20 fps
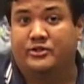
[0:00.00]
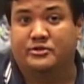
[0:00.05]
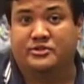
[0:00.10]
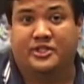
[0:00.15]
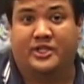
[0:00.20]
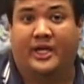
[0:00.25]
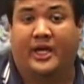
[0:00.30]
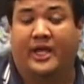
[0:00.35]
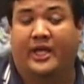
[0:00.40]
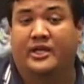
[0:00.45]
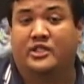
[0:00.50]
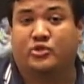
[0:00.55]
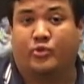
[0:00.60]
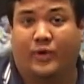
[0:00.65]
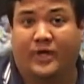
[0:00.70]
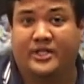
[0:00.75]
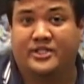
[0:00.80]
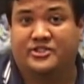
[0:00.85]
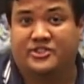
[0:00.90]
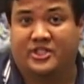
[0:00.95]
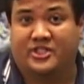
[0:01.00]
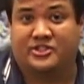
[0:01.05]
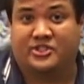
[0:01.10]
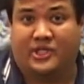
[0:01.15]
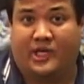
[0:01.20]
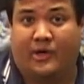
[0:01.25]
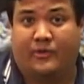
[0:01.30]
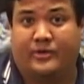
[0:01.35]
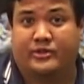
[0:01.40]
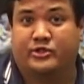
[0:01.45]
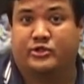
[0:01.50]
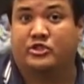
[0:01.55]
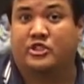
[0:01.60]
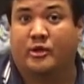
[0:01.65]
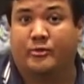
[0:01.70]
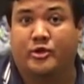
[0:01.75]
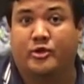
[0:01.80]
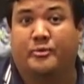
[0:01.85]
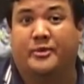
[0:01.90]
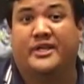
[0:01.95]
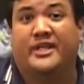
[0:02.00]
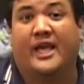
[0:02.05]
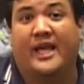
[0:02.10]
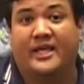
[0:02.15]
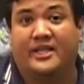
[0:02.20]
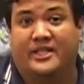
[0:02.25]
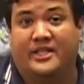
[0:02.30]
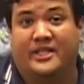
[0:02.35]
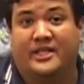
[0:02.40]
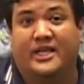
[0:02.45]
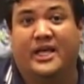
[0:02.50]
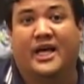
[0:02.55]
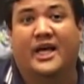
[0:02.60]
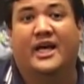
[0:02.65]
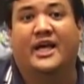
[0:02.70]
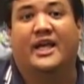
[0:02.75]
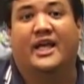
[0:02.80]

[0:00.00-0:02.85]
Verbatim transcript: using a 26 character WPA key,